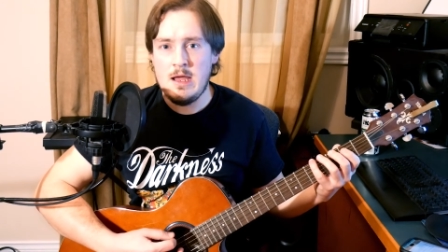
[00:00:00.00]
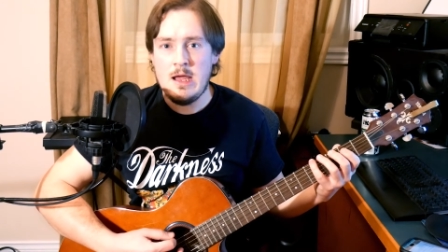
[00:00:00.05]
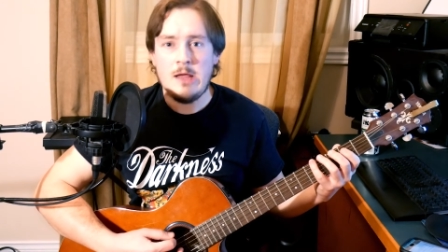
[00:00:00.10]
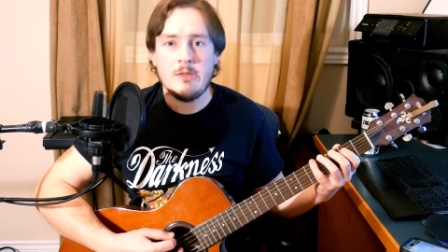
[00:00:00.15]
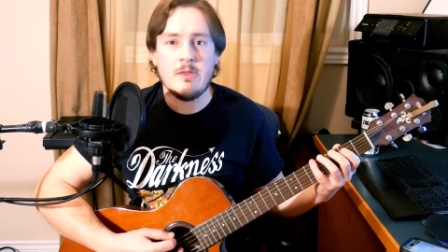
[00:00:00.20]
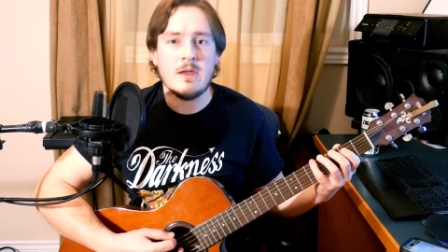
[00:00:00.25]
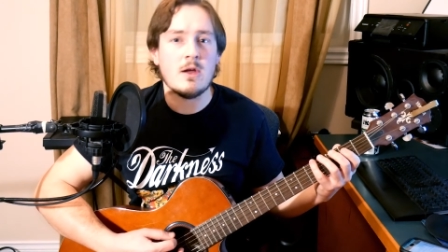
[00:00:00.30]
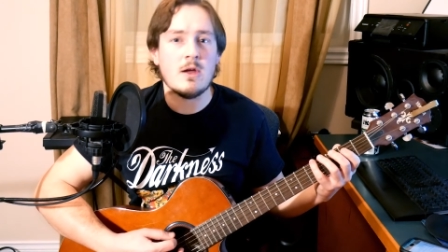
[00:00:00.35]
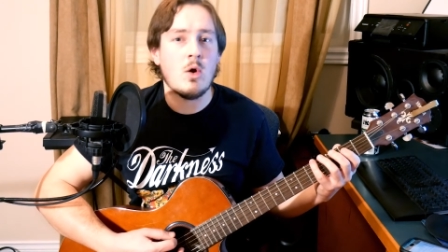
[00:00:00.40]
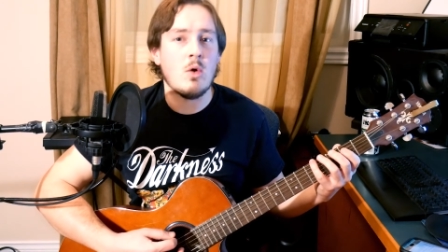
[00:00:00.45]

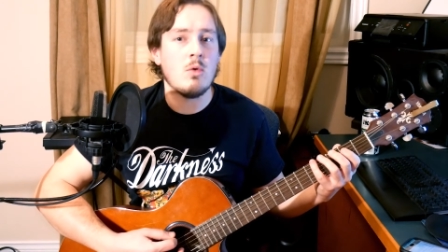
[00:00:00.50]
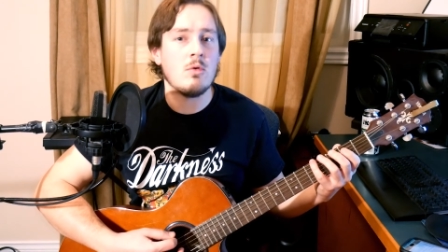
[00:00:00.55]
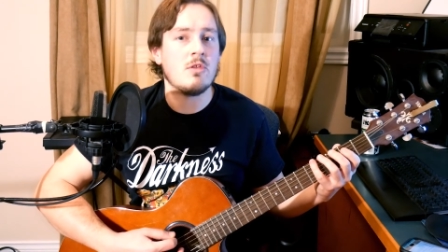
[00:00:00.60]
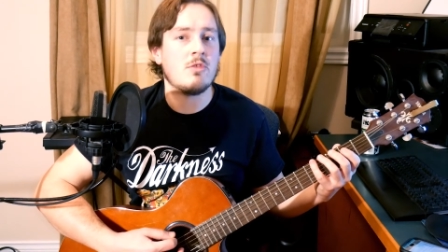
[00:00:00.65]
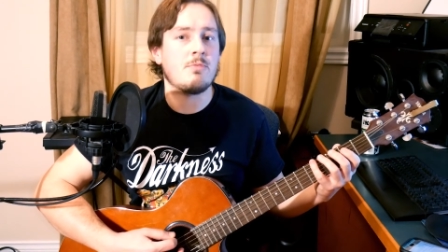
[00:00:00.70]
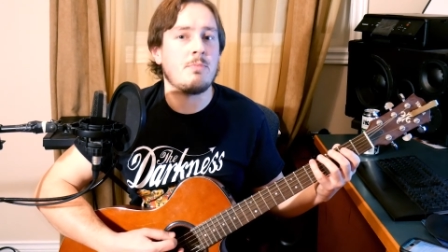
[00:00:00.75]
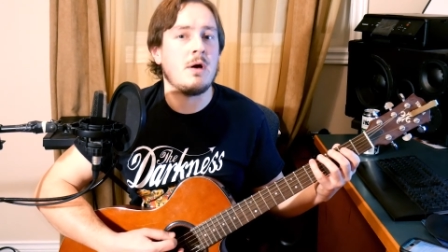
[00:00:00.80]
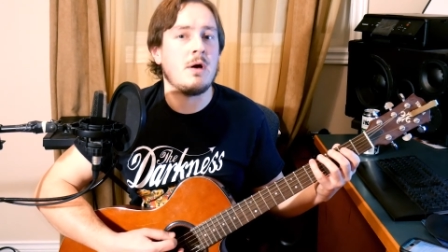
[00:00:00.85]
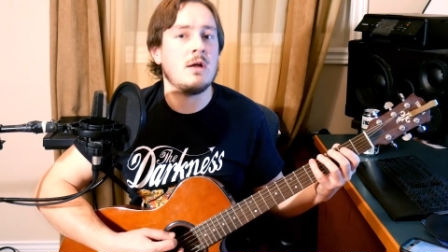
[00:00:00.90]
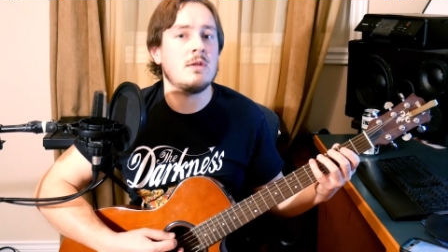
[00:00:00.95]
that
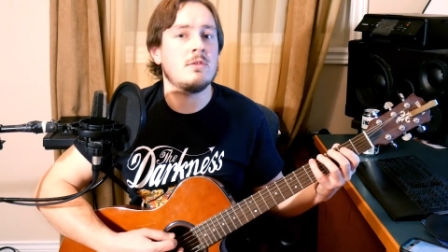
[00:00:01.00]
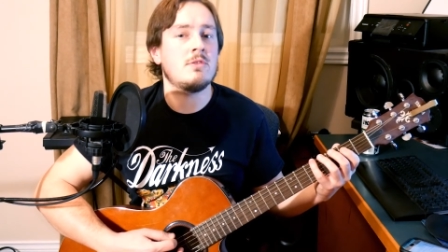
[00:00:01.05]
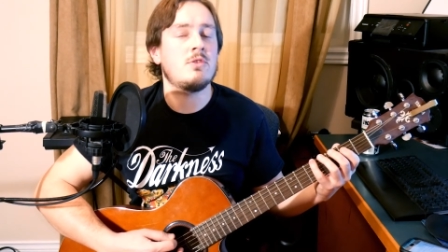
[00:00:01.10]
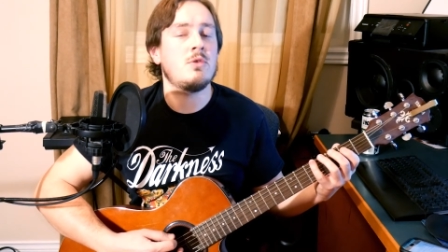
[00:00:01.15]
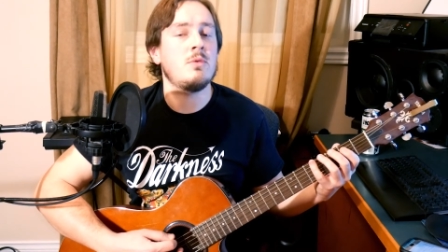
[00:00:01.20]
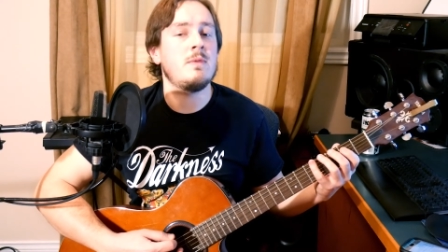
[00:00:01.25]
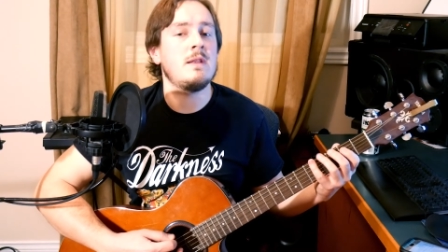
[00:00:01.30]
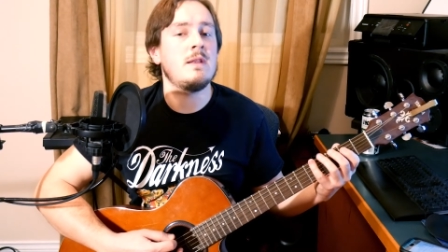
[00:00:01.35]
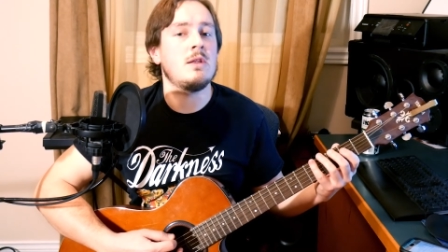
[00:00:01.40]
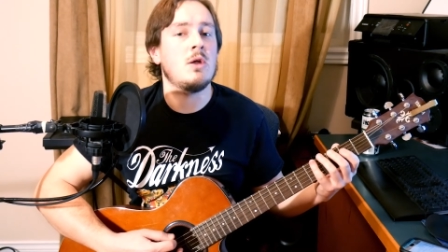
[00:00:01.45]
correspond
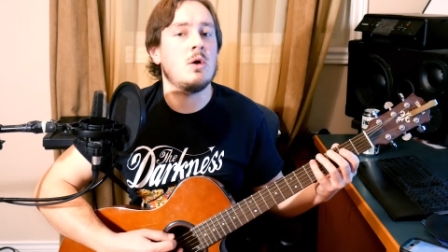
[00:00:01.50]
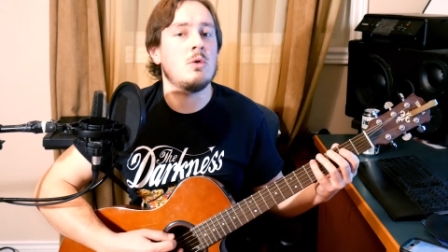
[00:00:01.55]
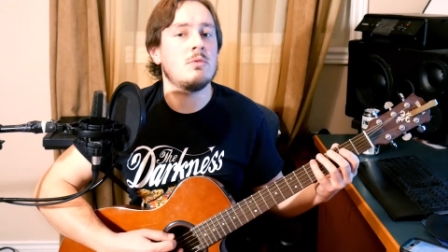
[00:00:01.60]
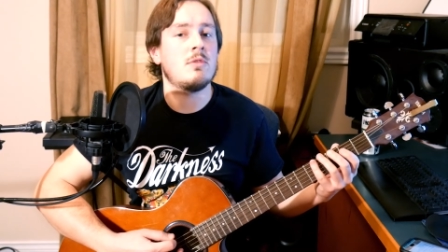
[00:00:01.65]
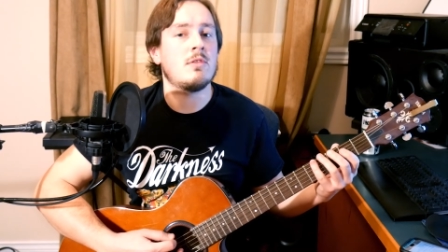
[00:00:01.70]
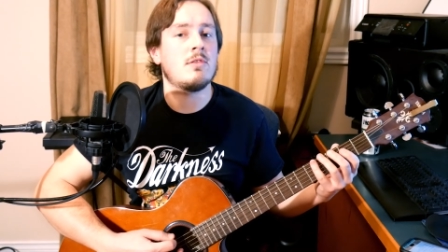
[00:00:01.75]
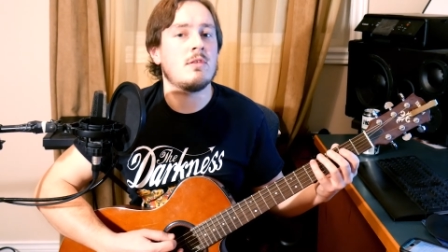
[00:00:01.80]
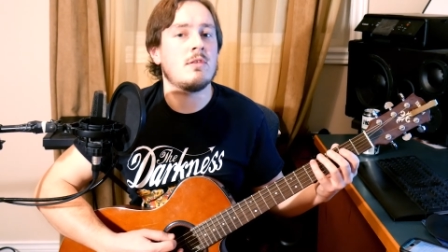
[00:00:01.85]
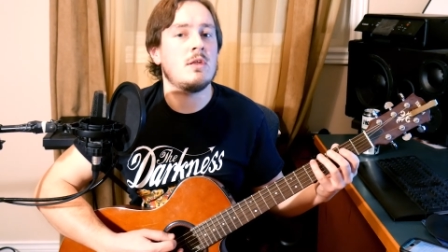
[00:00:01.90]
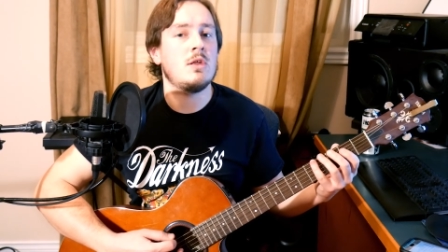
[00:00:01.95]
to the
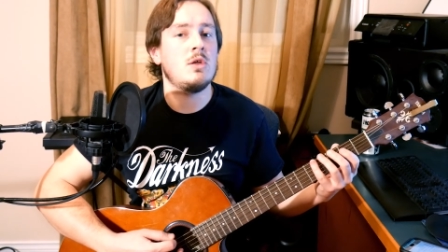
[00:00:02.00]
notes